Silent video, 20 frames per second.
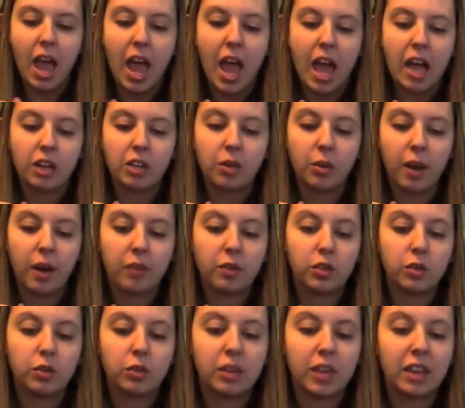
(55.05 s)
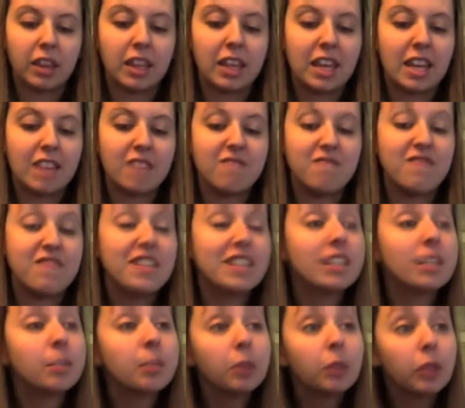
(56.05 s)
And you have to get the
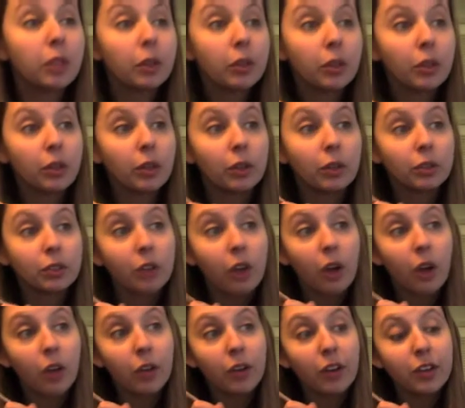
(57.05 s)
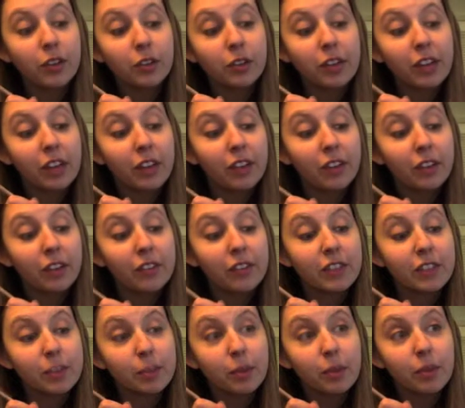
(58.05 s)
invisible cuticles all around your nail. They're
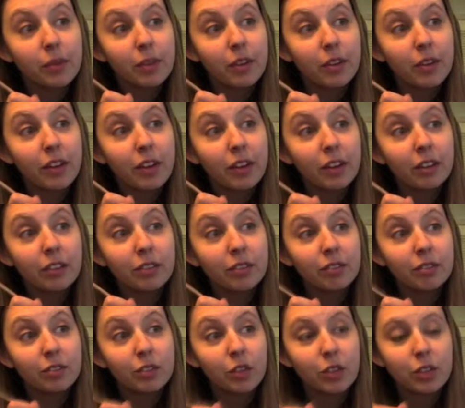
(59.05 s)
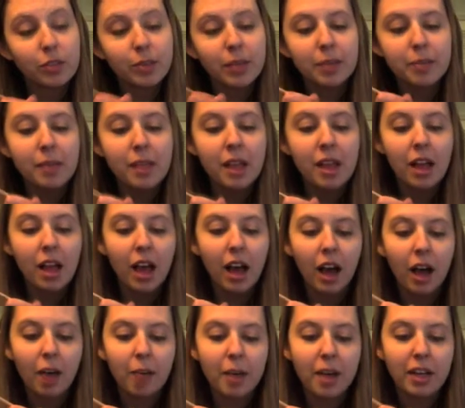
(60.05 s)
invisible. They're there. Trust me.
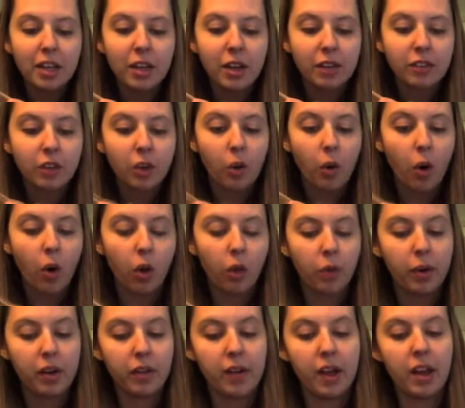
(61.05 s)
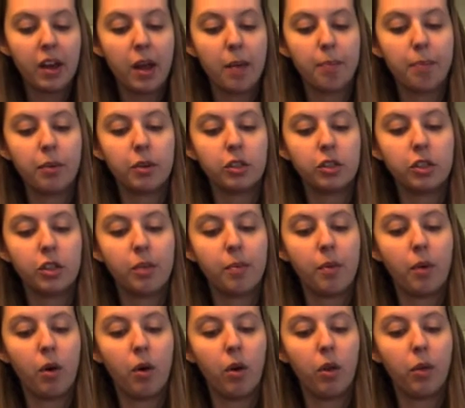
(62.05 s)
And you have to go all the way around and push them
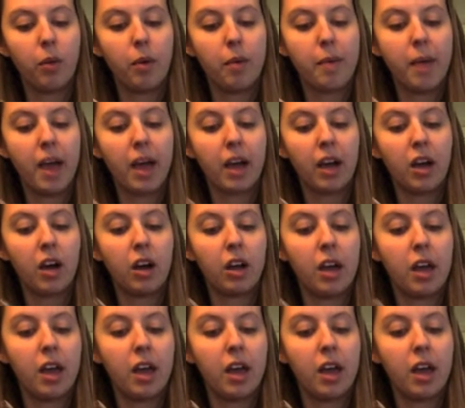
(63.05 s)
all the way back on